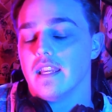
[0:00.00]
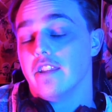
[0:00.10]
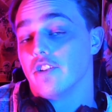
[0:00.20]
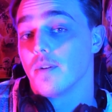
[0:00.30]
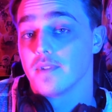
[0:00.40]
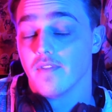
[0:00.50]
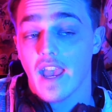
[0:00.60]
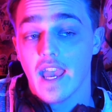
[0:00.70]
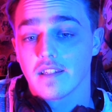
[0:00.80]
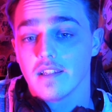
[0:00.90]
In terms of
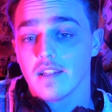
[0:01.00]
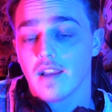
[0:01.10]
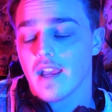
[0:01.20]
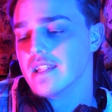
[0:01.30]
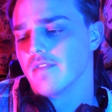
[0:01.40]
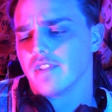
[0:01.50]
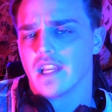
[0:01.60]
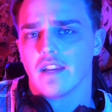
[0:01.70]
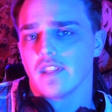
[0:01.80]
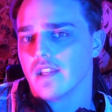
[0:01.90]
acting, I definitely
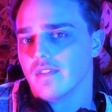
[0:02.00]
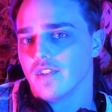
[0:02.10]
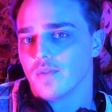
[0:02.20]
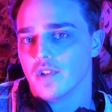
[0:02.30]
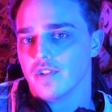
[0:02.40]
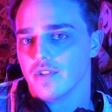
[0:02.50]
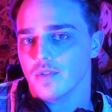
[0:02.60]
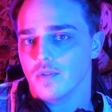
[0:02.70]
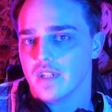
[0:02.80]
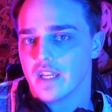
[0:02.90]
have to give this one
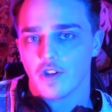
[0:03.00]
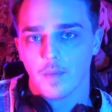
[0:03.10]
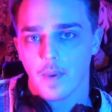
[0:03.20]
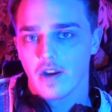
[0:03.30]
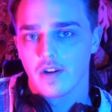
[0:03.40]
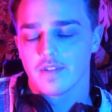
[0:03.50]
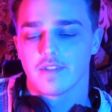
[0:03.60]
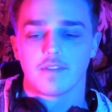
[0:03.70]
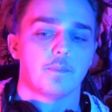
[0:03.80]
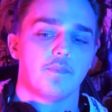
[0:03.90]
to Teyonah Parris.